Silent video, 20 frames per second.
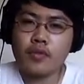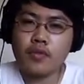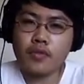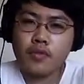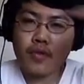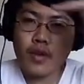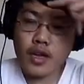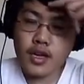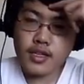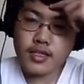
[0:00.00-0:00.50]

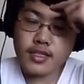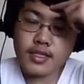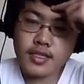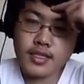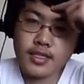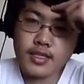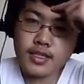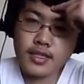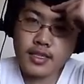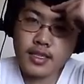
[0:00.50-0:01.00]

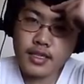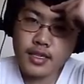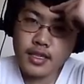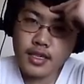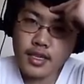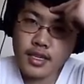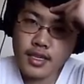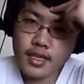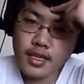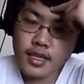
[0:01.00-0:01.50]
Roz
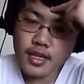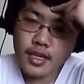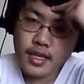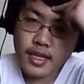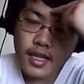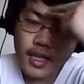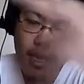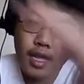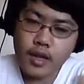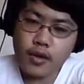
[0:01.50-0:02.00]

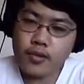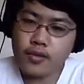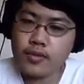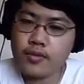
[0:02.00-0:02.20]
out.